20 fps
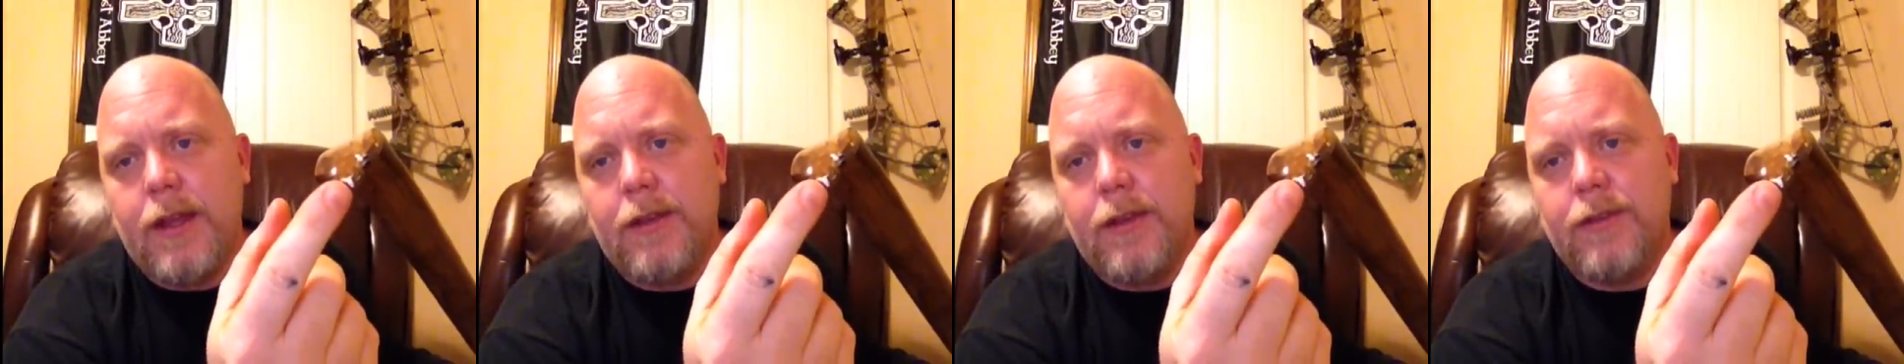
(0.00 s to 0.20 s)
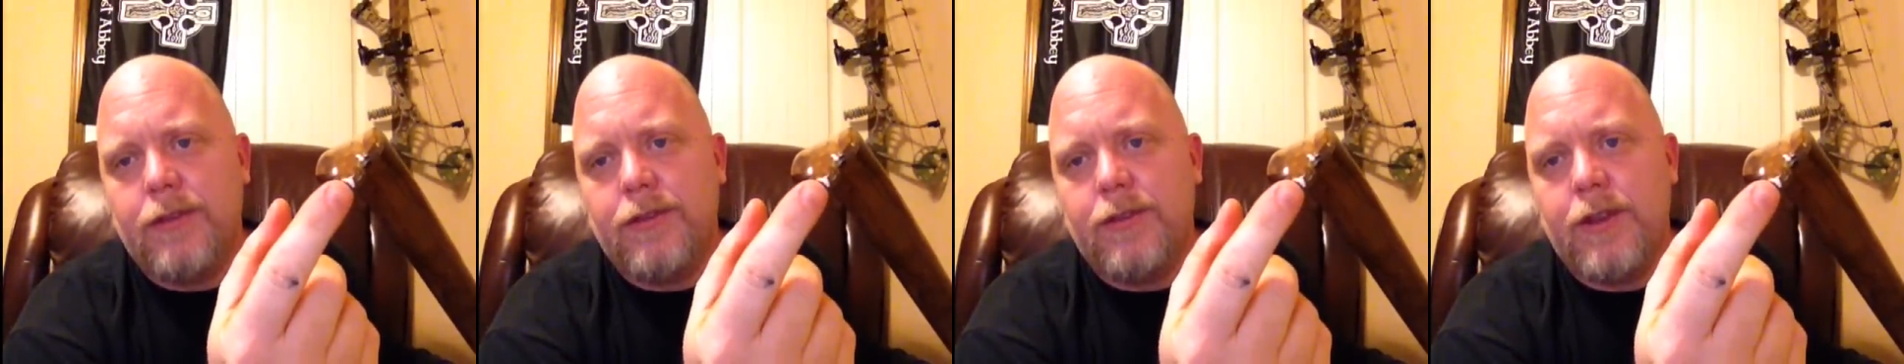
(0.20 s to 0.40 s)

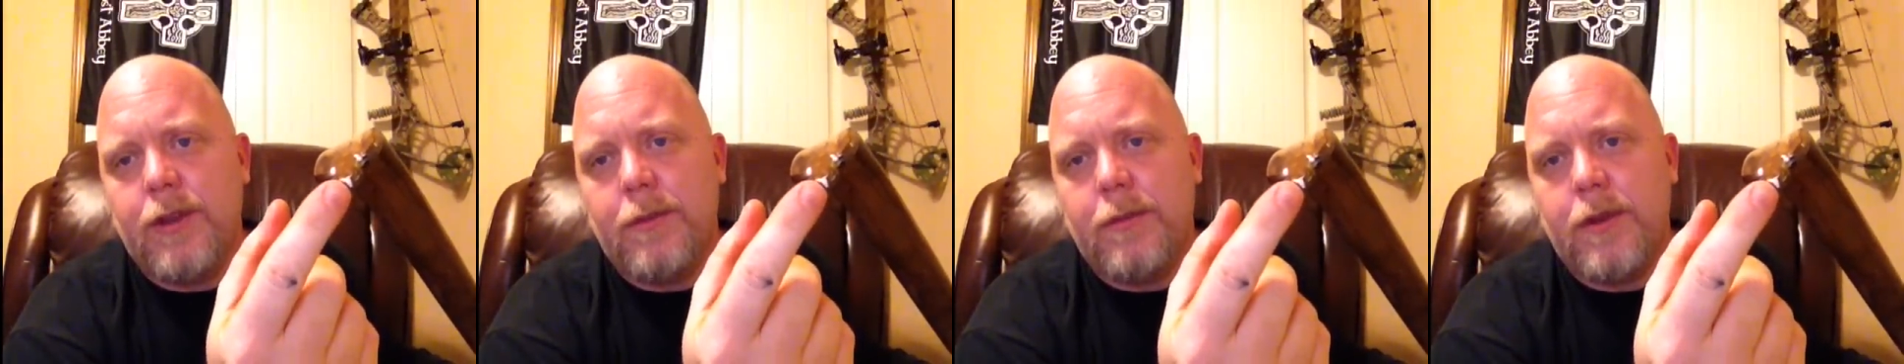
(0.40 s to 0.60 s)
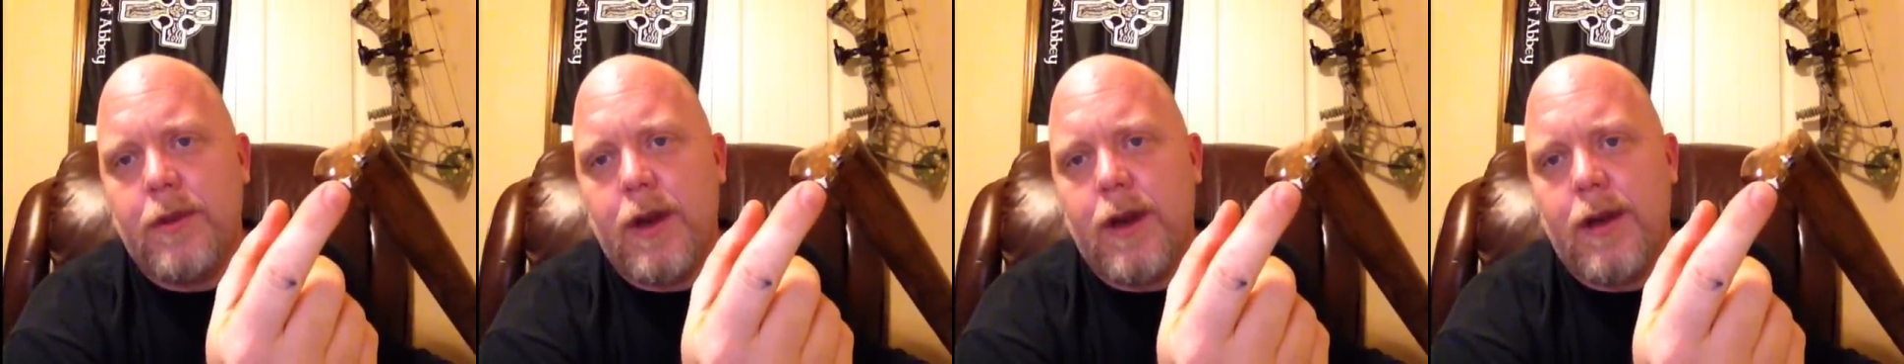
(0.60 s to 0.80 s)
has
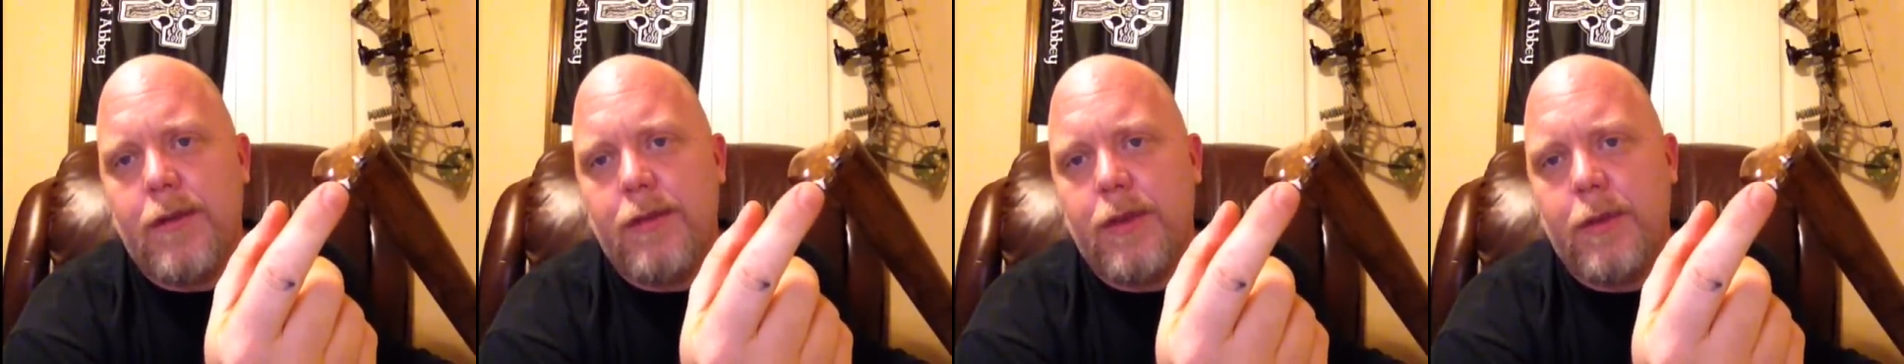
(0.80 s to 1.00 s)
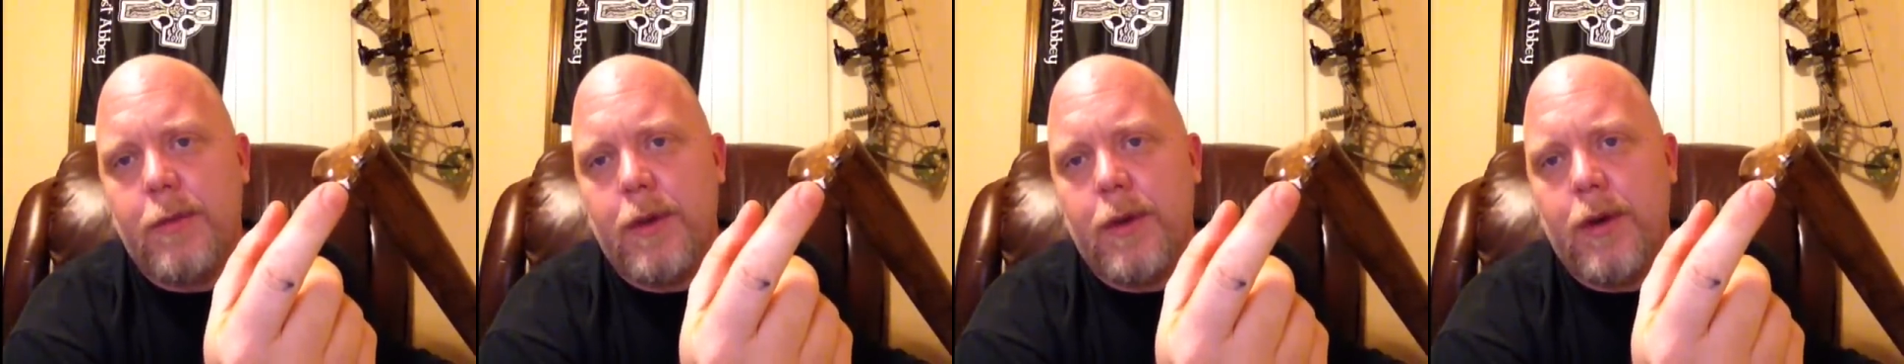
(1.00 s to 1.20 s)
chipped
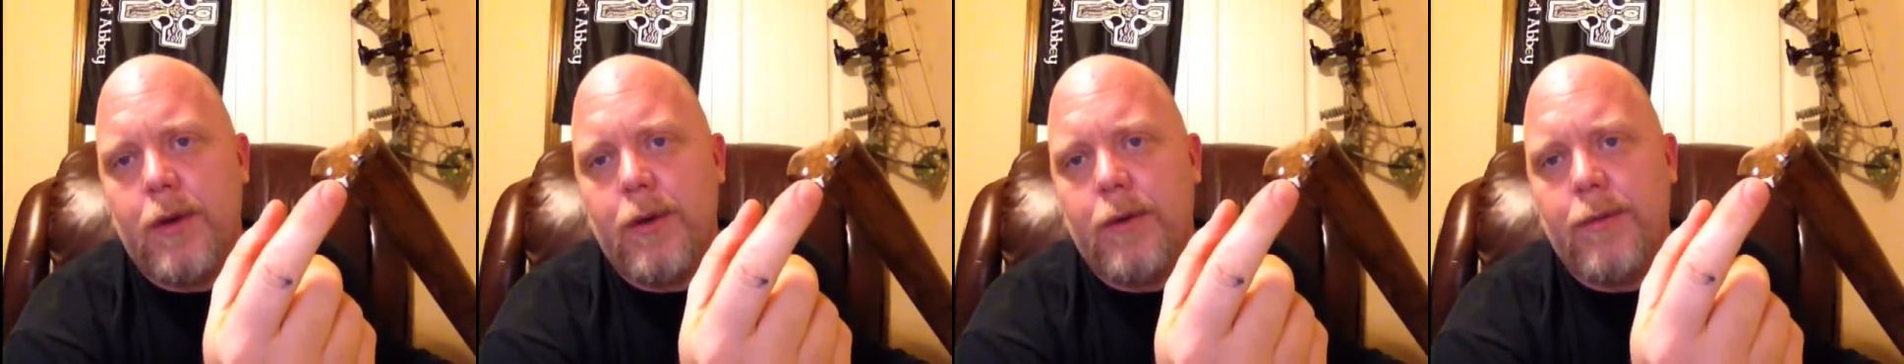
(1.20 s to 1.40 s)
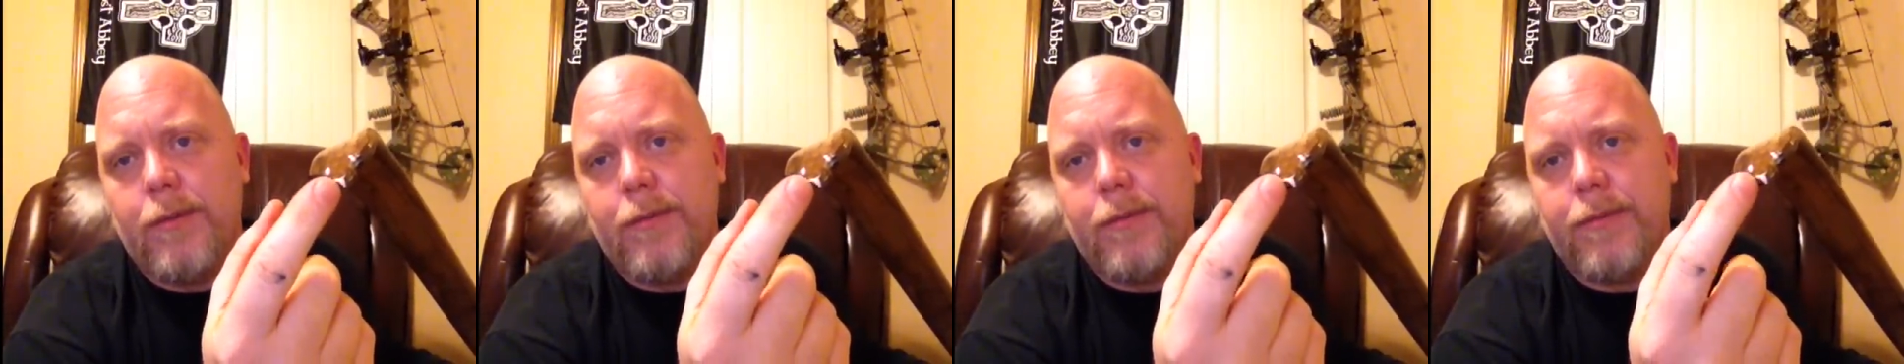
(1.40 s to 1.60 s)
off the bow.